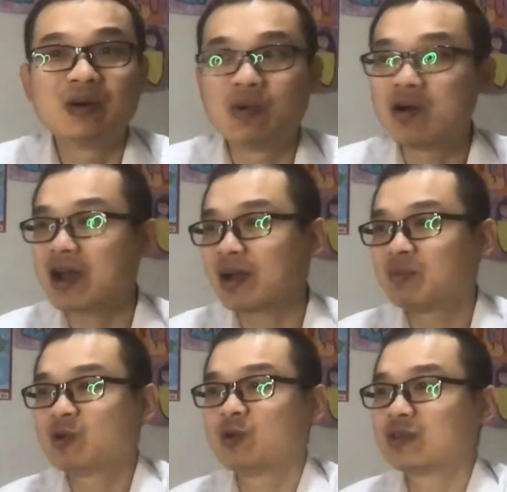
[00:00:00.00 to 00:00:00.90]
Welcome
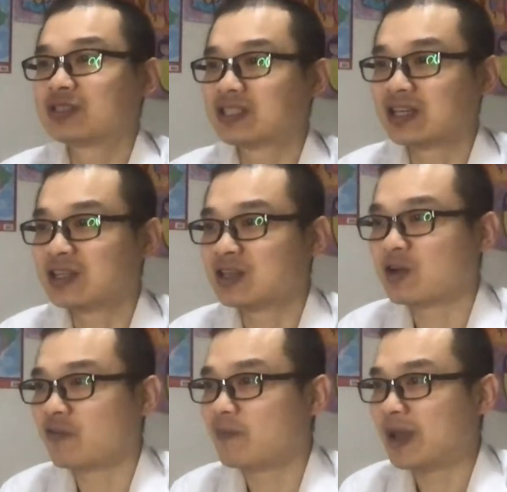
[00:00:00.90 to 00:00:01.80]
to Center
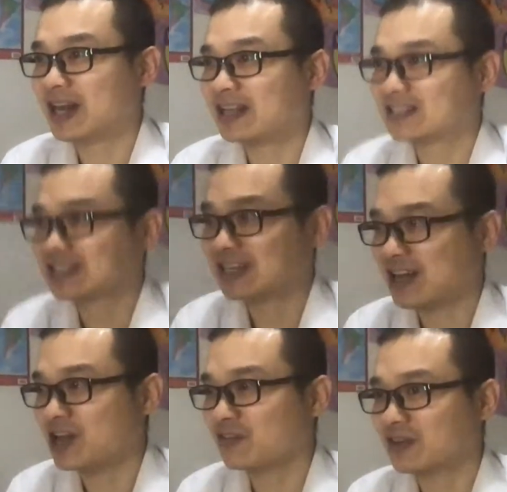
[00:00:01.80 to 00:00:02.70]
of Balance
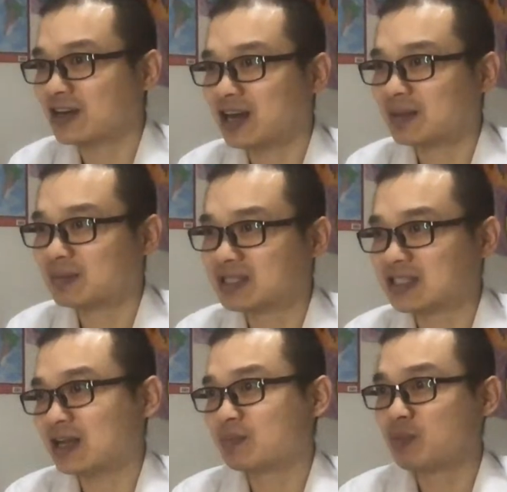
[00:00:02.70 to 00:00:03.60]
Live. I'm
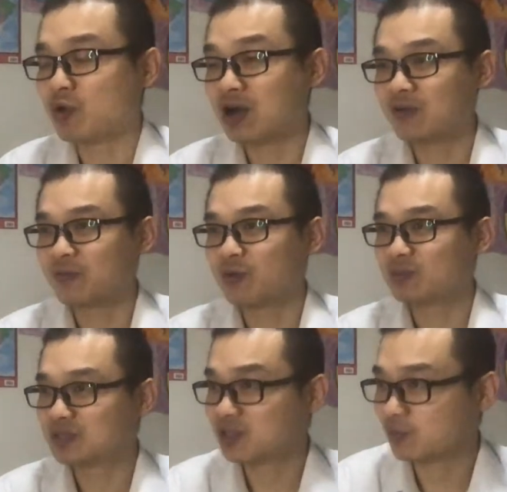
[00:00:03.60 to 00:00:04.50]
Szenan from
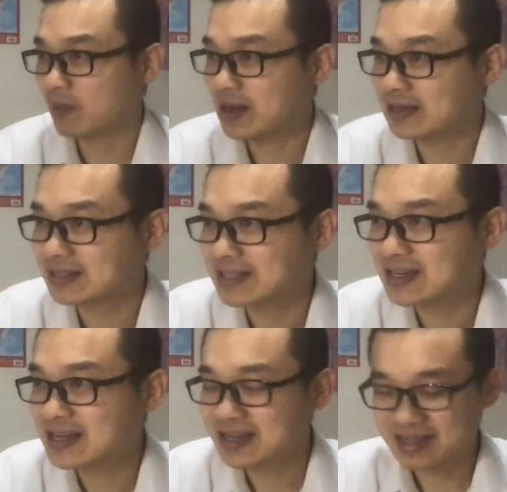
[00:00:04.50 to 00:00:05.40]
Center of Balance,
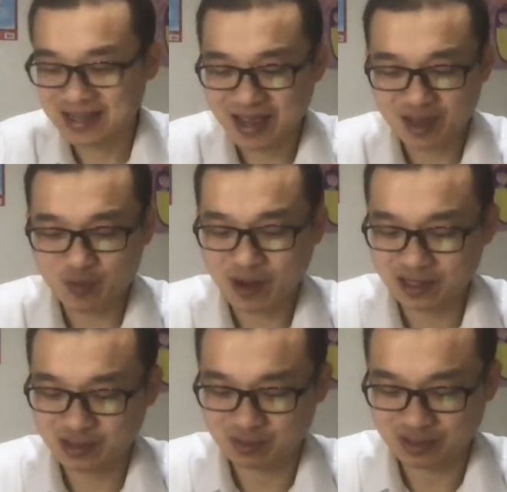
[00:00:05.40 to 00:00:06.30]
the
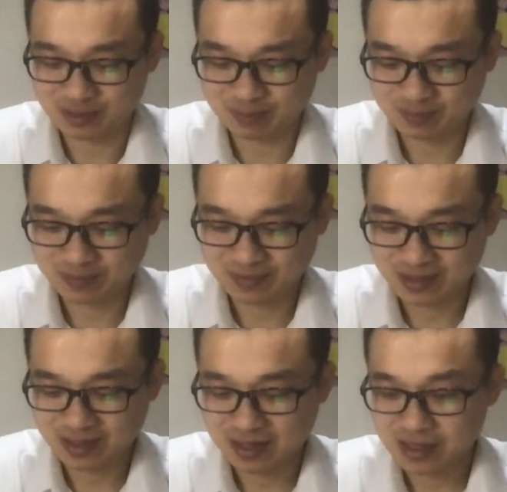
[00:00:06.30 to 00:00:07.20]
acupuncturist.
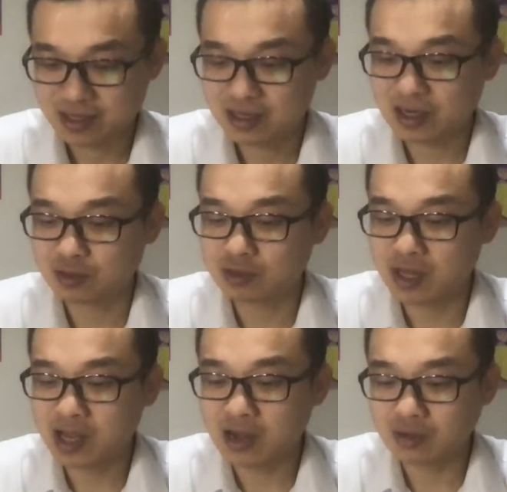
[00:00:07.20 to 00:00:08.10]
Now, today
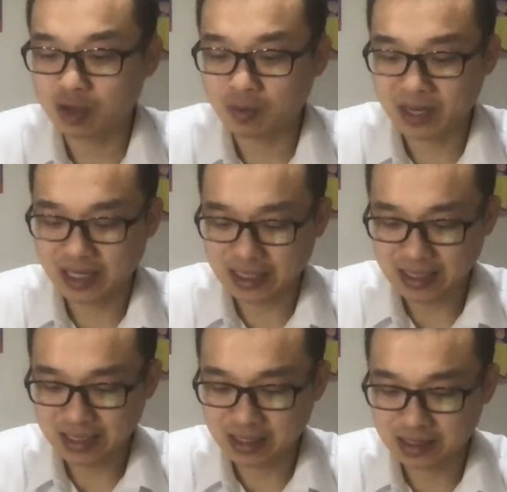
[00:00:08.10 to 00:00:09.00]
our topic
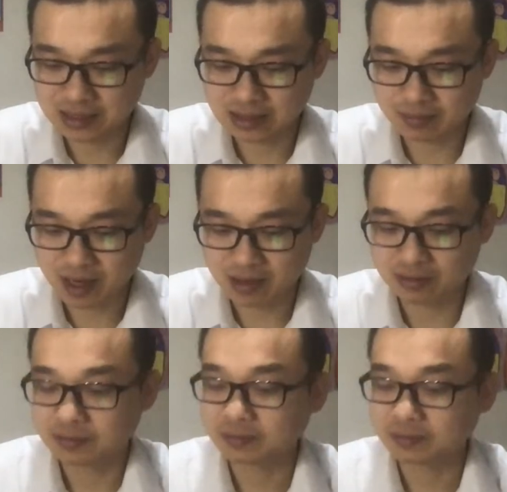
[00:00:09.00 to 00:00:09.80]
is about